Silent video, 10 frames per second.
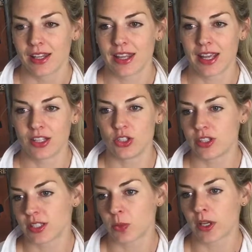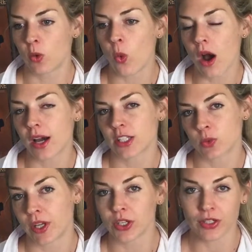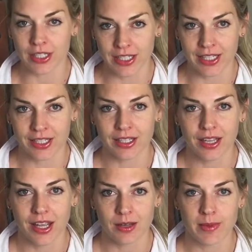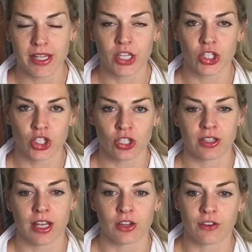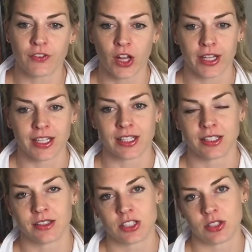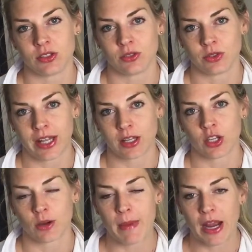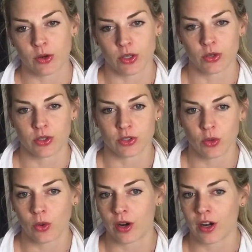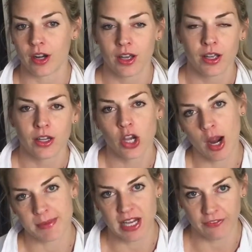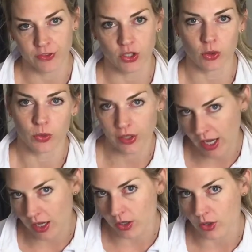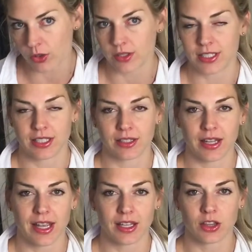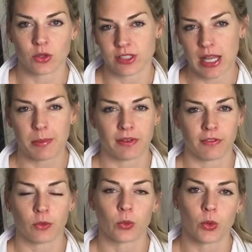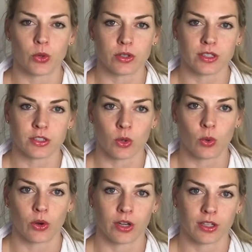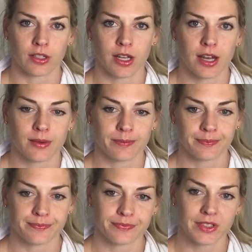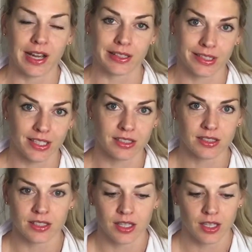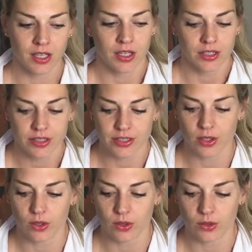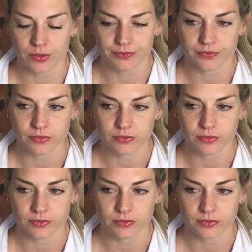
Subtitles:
then you just want to watch what you're eating and making sure that you're falling into like your macros or carbs after your workout and like those type of rules or guidelines. So